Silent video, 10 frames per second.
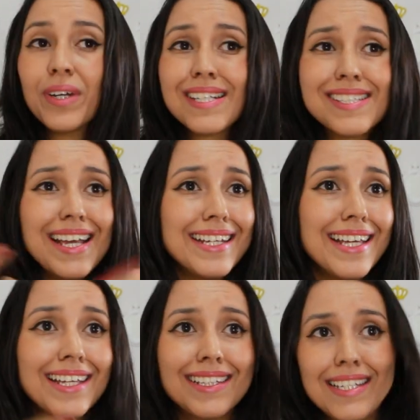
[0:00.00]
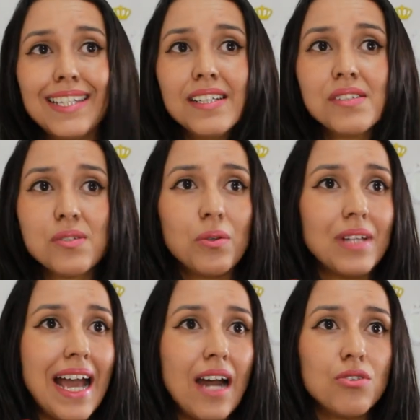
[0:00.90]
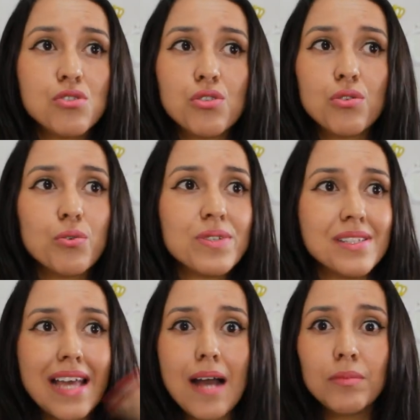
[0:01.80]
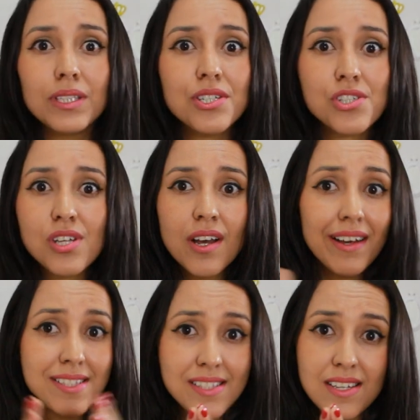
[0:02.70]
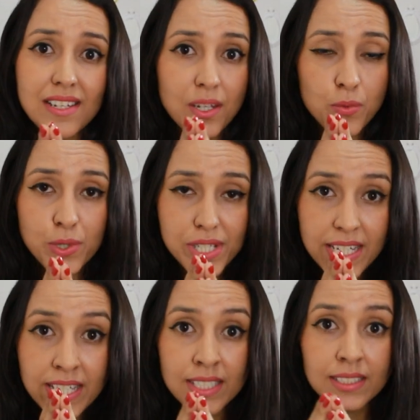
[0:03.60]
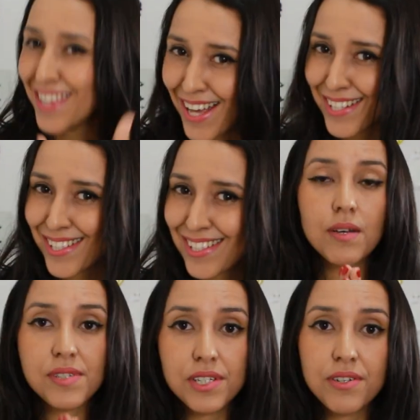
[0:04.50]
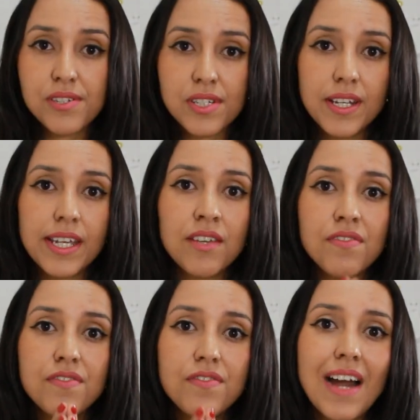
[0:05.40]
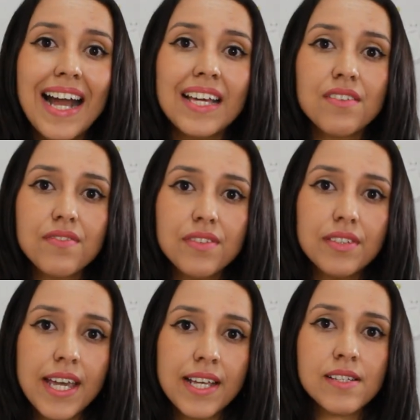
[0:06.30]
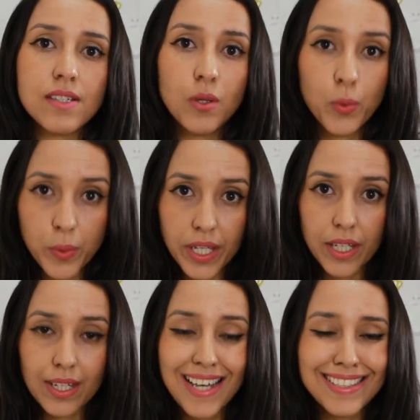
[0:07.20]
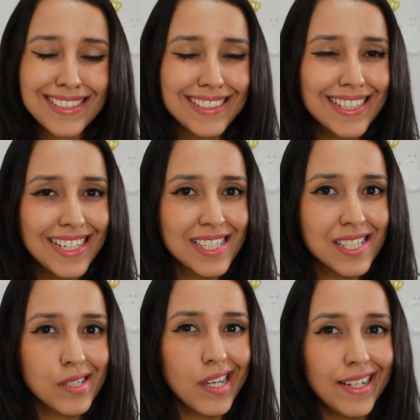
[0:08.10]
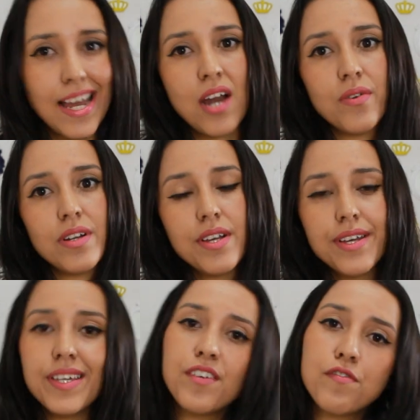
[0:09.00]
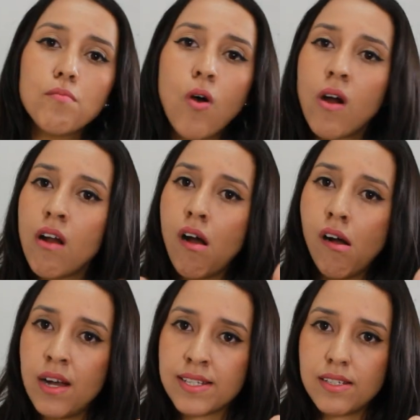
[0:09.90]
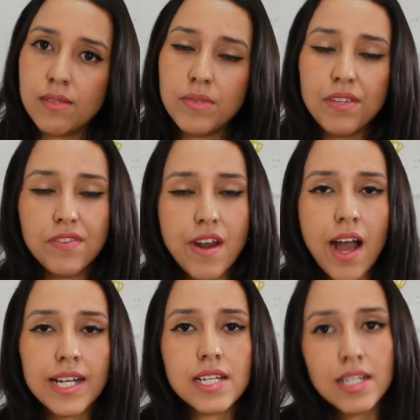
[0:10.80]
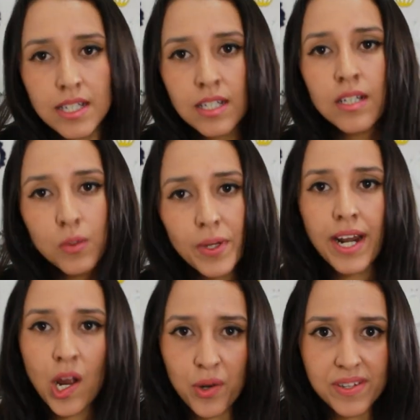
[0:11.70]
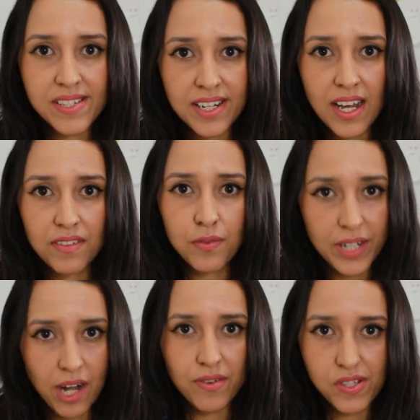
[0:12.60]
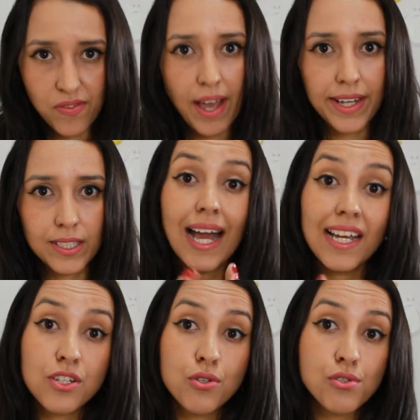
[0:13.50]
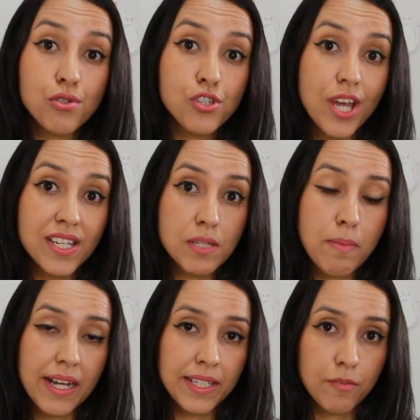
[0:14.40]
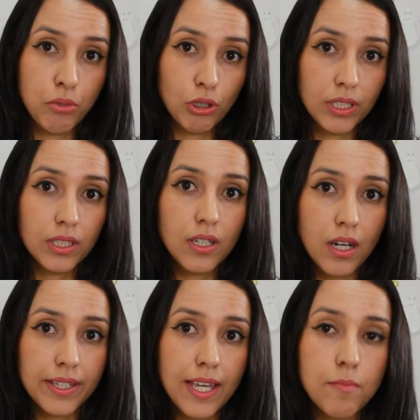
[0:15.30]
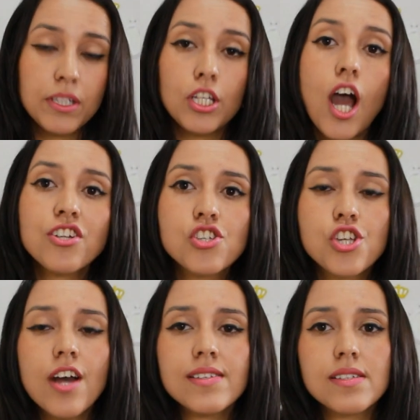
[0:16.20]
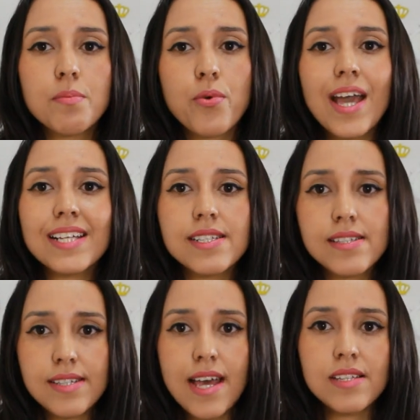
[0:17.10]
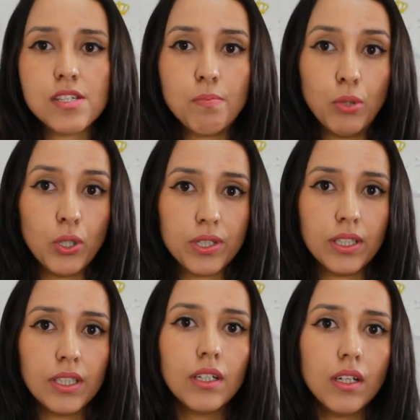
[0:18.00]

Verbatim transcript: Freaks, any ideas on how to establish a studying routine? Yes, consider studying five days a week, at least an hour. If more, awesome. If not, one hour is enough, one hour is fine. I do suggest buying a book, okay? But not just the practice test book.